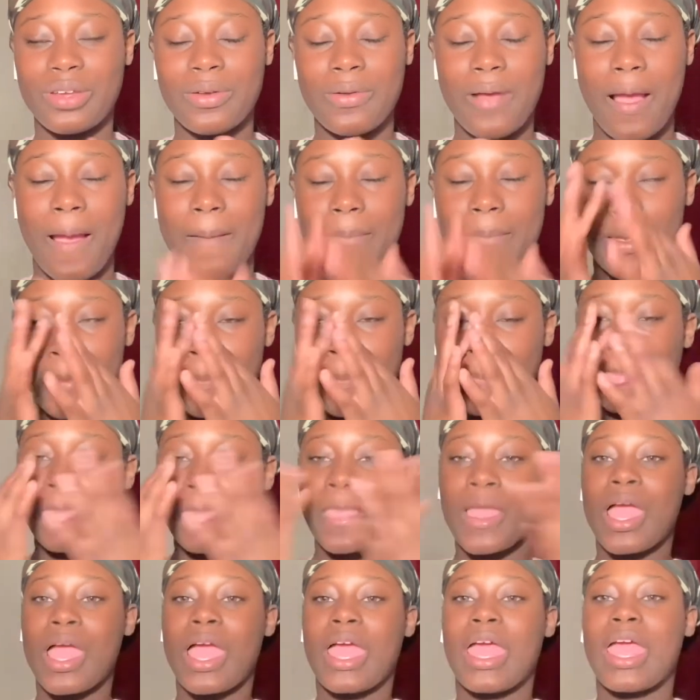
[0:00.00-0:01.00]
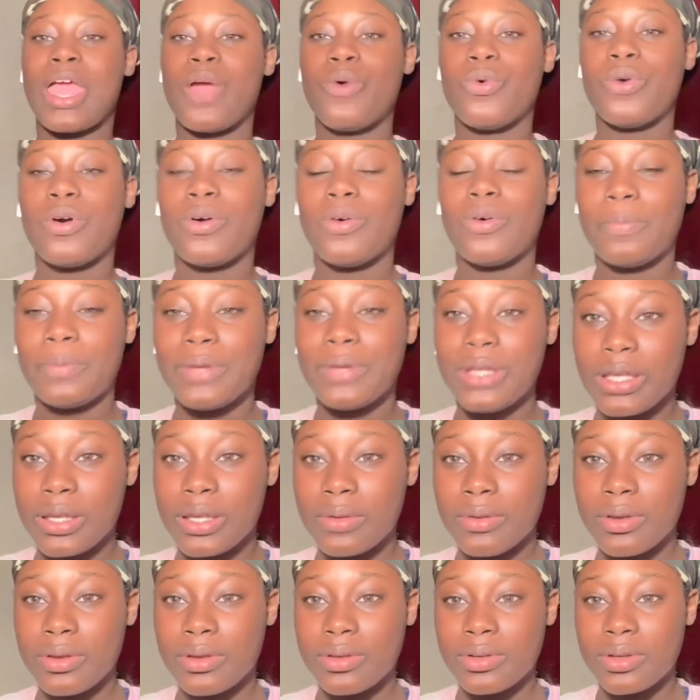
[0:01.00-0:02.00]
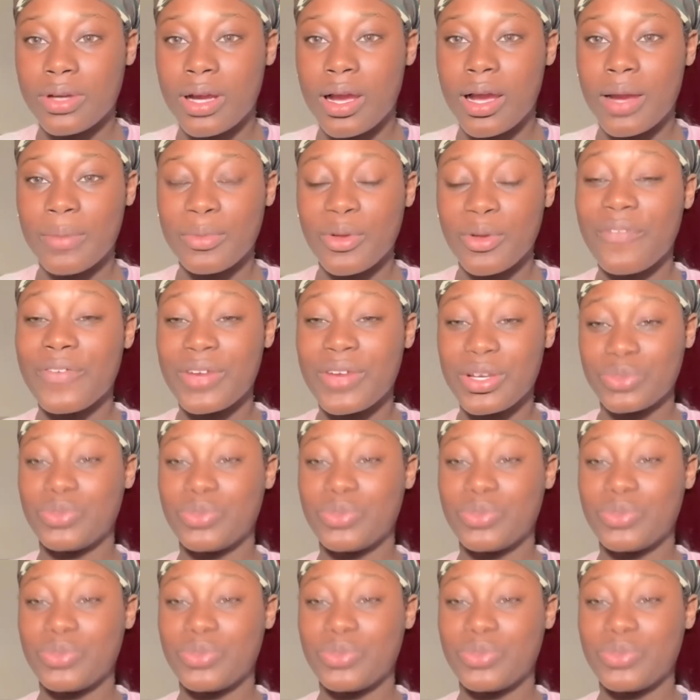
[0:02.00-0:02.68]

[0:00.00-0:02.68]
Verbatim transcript: I mean, it will be um your videos